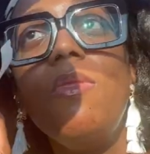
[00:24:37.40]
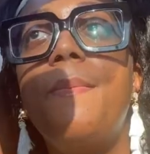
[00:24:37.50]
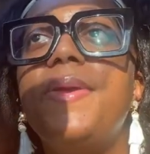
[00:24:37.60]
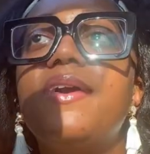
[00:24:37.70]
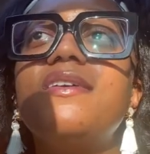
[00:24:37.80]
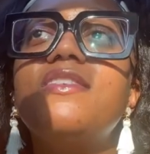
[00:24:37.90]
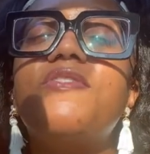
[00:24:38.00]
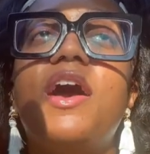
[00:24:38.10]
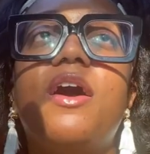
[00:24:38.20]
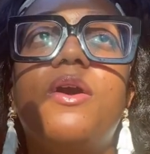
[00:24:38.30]
because of
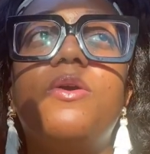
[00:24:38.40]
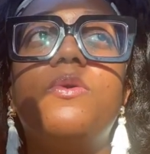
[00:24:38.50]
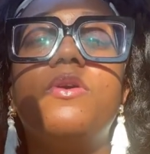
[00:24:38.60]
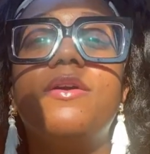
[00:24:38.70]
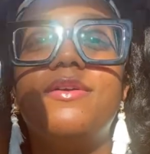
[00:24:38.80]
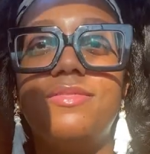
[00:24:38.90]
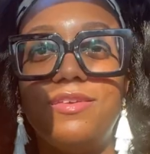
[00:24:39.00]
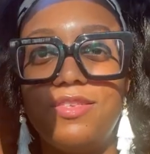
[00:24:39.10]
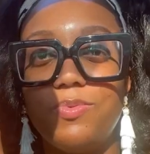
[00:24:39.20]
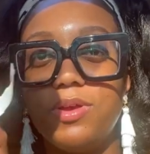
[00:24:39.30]
how
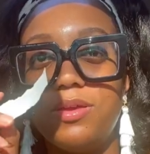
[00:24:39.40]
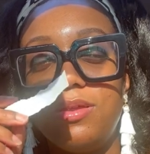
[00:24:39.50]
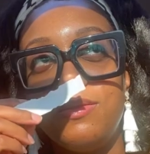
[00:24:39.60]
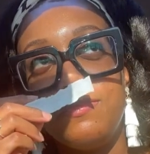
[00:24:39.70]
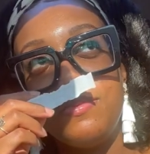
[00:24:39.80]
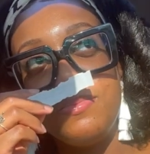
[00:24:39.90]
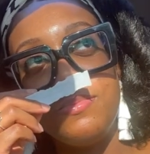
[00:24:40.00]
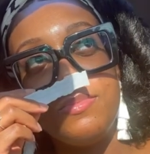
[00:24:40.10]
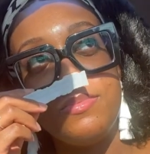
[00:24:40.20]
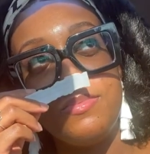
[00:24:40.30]
this one
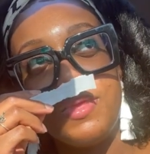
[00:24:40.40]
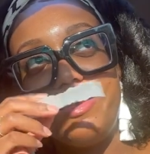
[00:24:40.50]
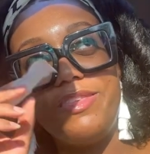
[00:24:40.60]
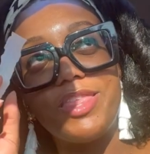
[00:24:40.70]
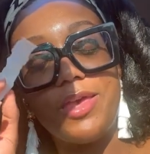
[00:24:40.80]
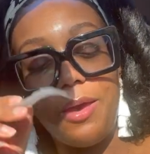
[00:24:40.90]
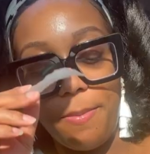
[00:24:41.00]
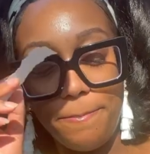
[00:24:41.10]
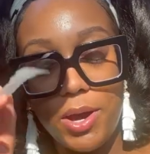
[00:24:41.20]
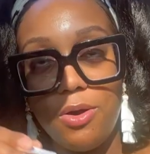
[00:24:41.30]
is
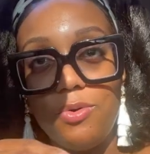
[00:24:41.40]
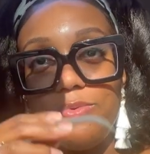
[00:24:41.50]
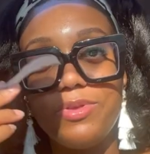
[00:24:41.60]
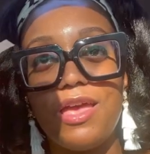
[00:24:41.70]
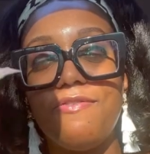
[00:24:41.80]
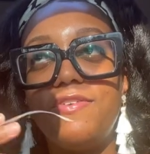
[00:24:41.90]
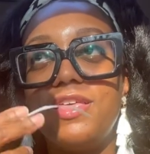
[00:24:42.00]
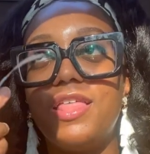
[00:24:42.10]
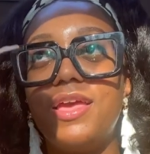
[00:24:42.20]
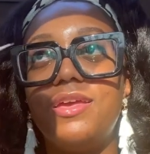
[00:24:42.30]
composed, I feel
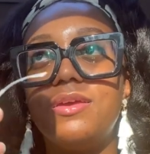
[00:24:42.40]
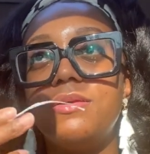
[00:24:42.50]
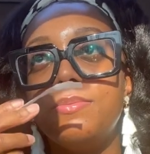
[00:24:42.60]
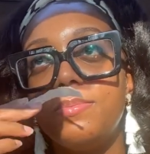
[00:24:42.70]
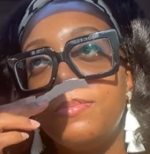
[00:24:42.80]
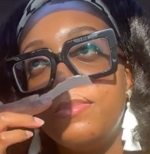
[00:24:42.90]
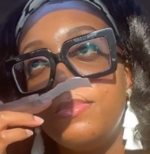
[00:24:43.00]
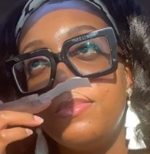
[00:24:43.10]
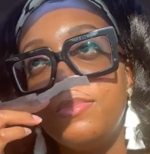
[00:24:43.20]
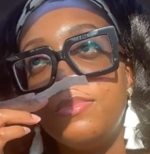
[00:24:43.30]
like
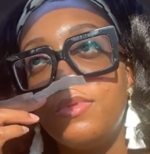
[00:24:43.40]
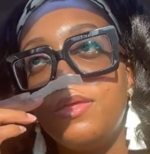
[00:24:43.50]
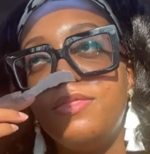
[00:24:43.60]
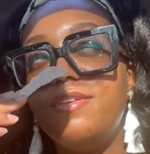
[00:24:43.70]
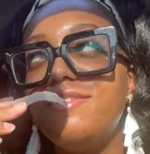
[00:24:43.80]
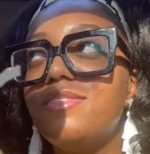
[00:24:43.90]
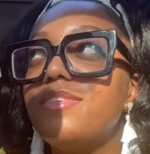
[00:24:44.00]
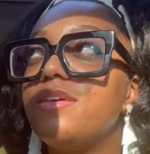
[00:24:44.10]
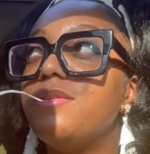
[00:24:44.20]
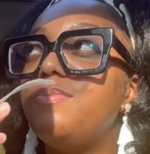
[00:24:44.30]
this
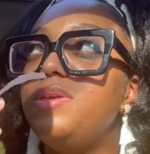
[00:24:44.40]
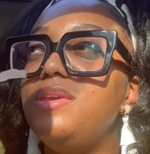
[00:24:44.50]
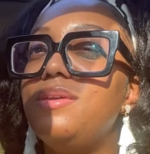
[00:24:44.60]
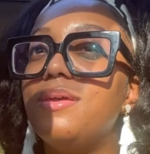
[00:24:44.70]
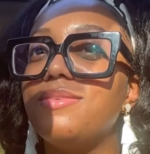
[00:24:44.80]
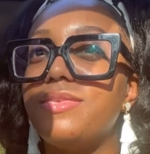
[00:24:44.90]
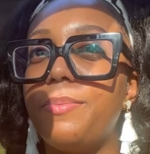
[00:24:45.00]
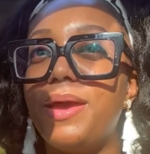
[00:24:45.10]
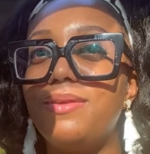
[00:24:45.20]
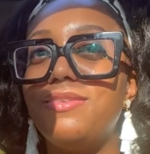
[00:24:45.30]
could be
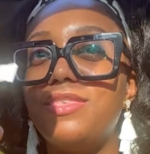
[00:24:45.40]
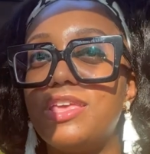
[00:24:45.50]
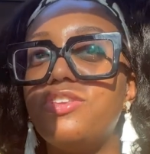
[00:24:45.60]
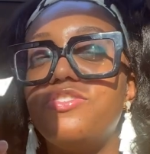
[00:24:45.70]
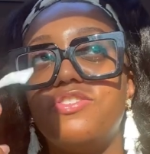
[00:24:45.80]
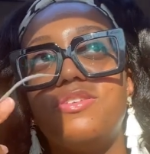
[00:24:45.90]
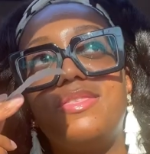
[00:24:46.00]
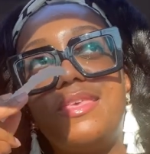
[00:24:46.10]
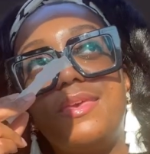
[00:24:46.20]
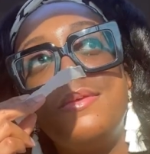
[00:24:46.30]
somebody's signature
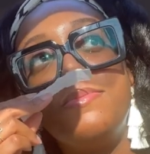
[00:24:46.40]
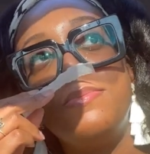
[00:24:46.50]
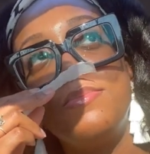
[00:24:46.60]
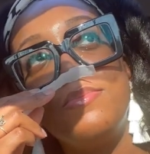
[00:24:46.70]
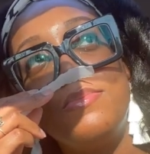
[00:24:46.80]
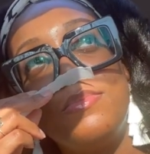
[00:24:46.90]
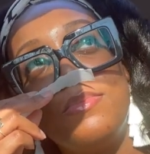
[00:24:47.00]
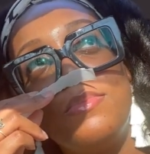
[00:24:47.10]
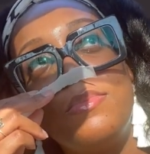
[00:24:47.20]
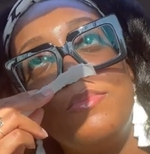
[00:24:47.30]
scent
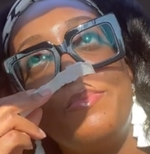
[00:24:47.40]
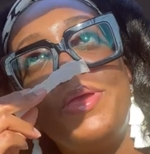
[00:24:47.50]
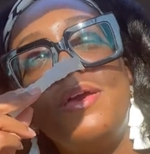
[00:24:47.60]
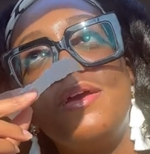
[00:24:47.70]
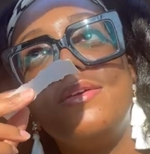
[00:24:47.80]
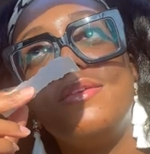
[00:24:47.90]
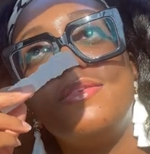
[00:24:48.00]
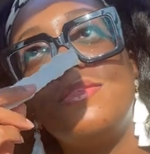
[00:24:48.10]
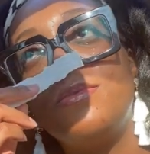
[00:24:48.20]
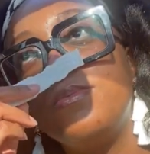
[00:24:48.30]
because
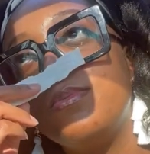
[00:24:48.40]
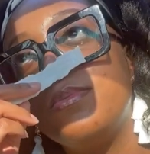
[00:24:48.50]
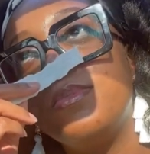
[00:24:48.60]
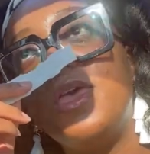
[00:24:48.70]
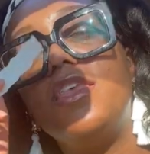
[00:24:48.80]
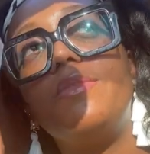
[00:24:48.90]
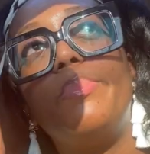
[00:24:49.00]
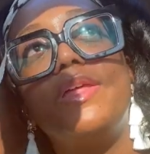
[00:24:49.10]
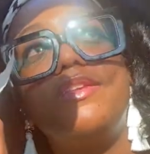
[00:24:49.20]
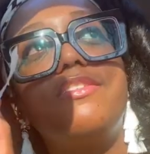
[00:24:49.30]
it's
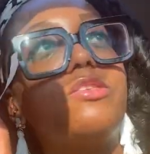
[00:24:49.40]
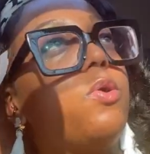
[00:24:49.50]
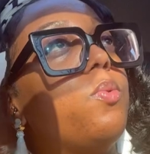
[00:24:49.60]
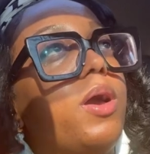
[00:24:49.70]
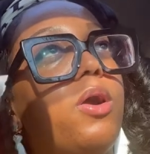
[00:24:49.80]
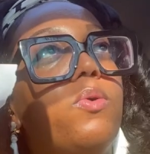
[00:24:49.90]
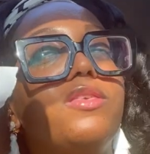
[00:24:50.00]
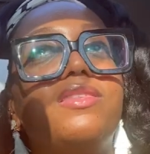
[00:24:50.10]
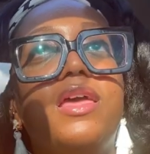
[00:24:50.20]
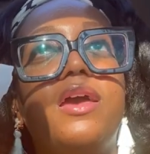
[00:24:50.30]
blended so well.
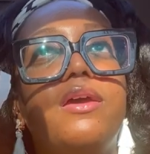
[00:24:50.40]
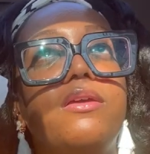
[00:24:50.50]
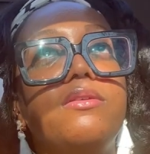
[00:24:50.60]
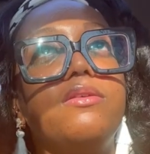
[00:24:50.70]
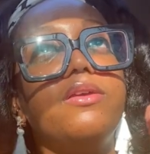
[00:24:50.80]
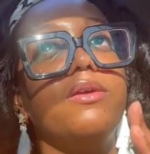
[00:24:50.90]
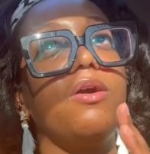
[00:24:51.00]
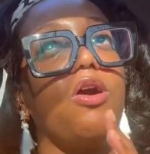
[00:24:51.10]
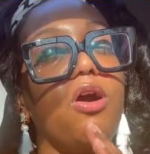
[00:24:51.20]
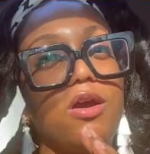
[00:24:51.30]
It's not
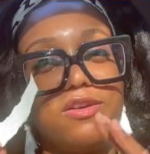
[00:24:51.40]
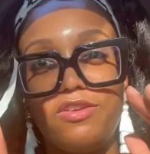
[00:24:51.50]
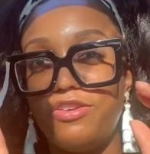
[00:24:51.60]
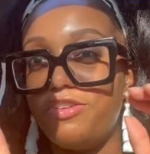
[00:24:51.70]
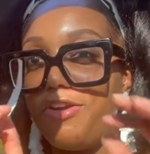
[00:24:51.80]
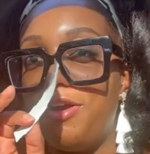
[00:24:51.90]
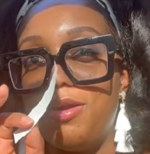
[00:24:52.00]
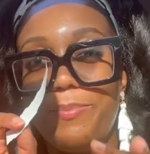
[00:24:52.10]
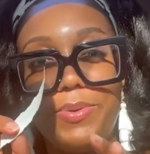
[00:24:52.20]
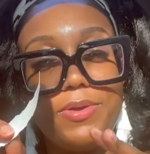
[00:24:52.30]
harsh, sharp,